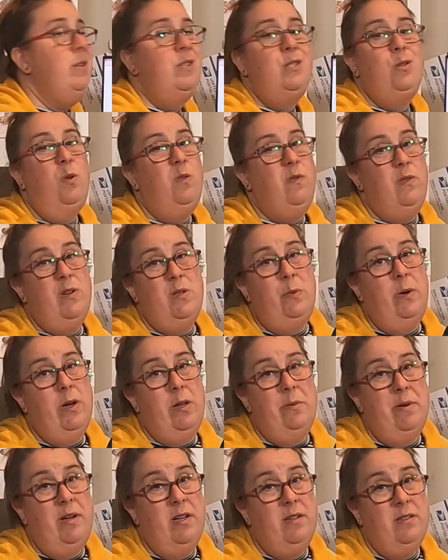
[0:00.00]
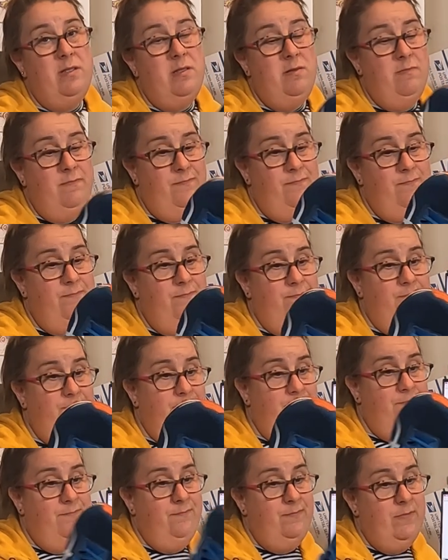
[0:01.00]
only sold for $20.
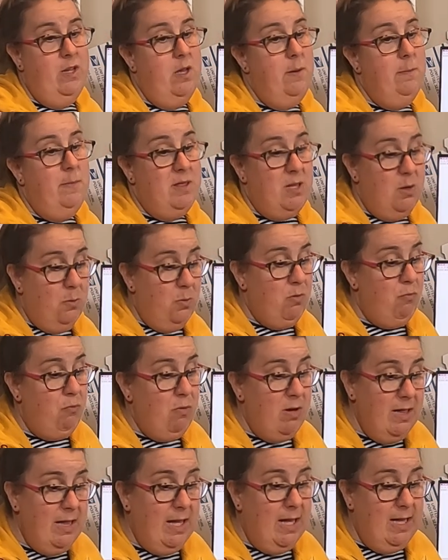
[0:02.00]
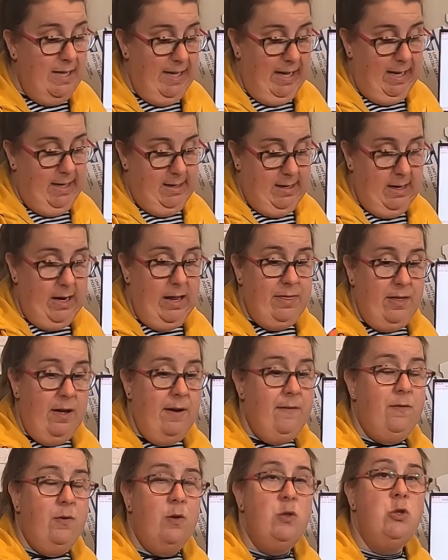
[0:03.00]
But they were really clean, and I
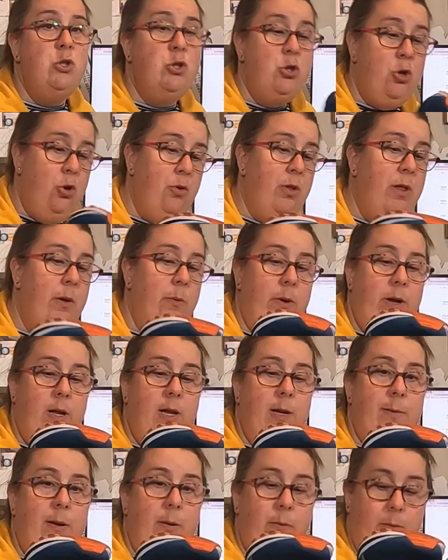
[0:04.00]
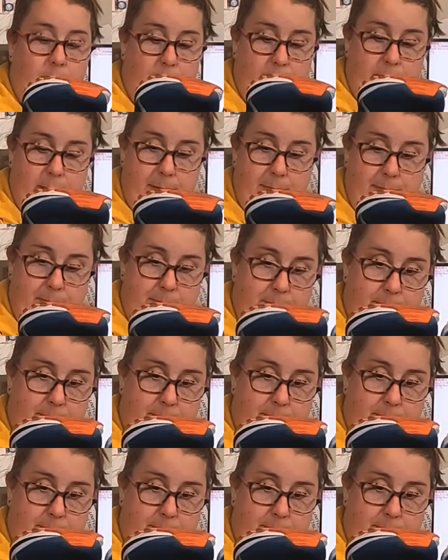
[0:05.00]
thought for sure they were going to be worth it.